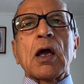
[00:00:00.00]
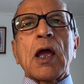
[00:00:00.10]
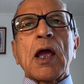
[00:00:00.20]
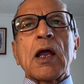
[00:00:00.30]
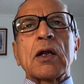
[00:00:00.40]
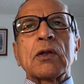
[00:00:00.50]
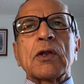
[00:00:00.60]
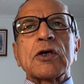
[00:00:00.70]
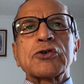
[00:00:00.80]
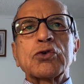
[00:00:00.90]
and
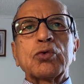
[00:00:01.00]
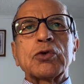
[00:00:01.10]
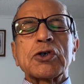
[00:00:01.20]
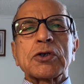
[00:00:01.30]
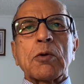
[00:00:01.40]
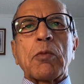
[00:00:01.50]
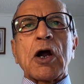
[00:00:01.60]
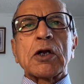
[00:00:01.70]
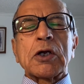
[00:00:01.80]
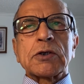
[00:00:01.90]
their stooges, the
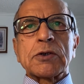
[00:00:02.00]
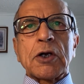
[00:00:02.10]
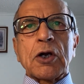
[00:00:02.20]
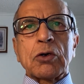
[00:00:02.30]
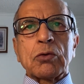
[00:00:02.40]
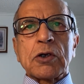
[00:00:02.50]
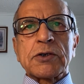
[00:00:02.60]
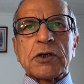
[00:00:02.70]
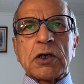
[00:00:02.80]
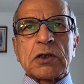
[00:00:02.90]
Banias, did it to the
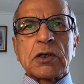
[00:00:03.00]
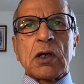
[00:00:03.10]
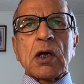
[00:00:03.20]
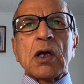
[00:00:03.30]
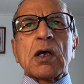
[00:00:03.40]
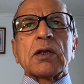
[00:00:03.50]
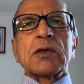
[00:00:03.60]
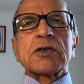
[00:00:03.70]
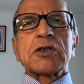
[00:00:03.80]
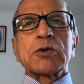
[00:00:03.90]
Sikhs.
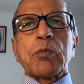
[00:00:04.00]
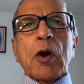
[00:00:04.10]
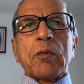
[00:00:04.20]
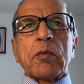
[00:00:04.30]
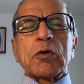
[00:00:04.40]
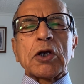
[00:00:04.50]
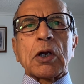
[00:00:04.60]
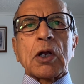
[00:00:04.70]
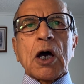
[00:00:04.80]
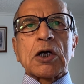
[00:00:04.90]
This is probably a
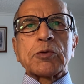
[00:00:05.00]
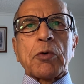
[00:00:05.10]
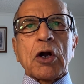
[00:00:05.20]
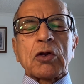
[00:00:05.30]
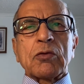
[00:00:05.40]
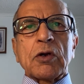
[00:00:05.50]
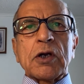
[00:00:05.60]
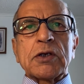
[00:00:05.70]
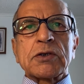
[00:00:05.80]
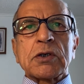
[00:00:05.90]
large part of the
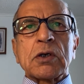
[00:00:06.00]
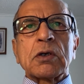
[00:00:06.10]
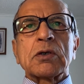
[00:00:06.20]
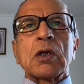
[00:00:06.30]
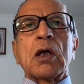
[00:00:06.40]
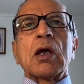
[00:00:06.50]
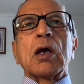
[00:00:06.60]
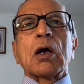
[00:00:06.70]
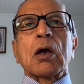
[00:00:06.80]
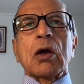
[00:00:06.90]
reason
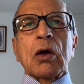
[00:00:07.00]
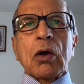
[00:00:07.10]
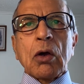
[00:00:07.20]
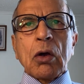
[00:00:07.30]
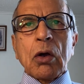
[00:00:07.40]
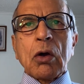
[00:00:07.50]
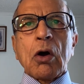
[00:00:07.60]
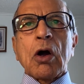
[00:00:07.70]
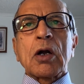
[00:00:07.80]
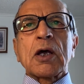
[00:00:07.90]

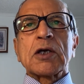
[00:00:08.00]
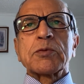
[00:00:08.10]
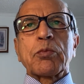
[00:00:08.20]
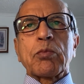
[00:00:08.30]
God has